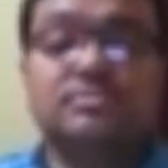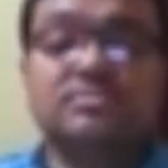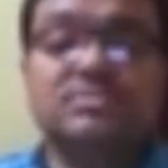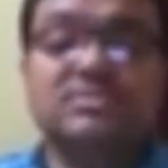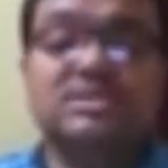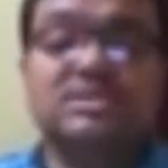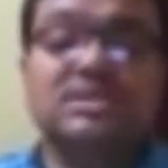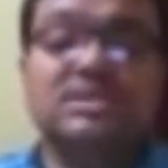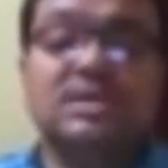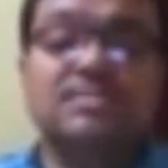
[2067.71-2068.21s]

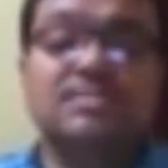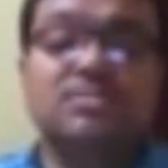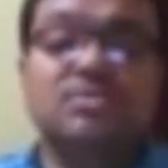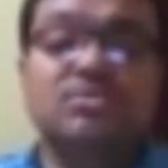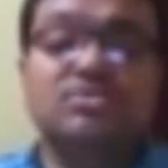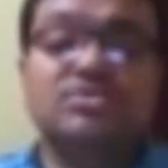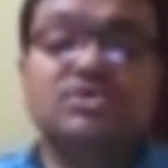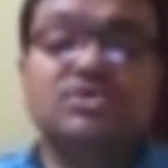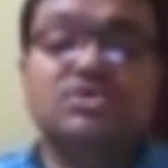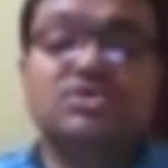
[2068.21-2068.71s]
the
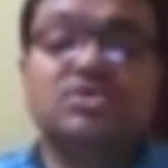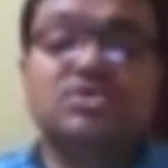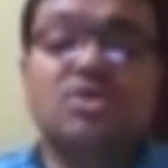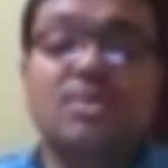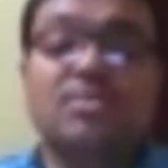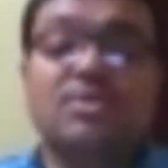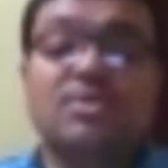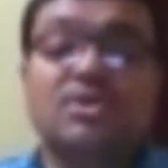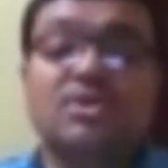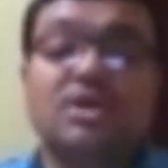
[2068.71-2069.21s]
most
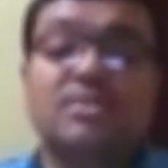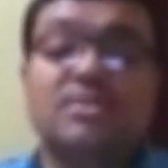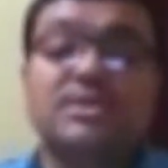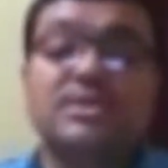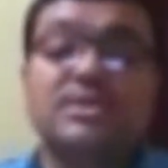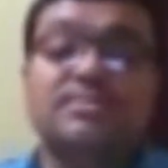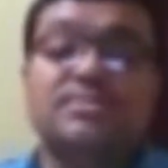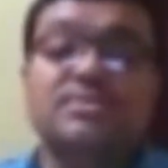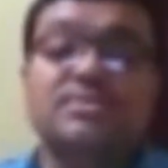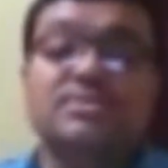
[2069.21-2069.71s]
common of
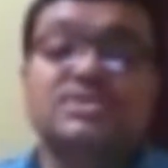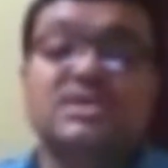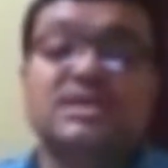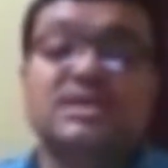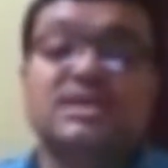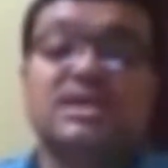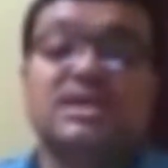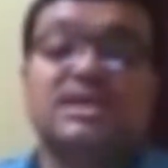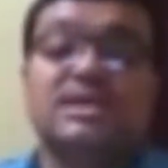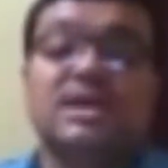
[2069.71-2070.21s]
Hebrew
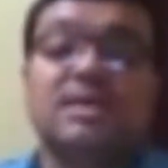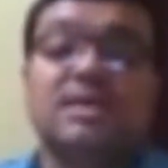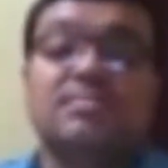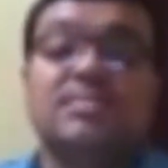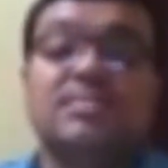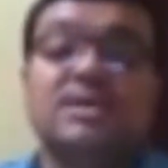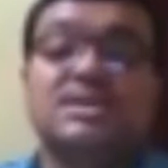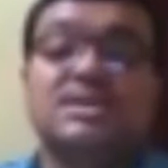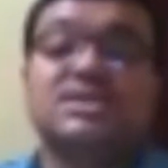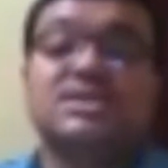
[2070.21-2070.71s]
sacred
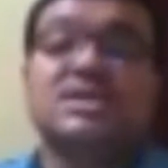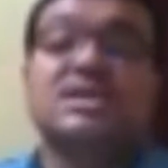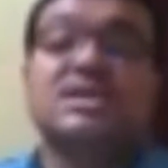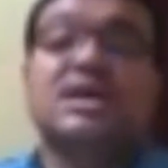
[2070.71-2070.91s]
numbers,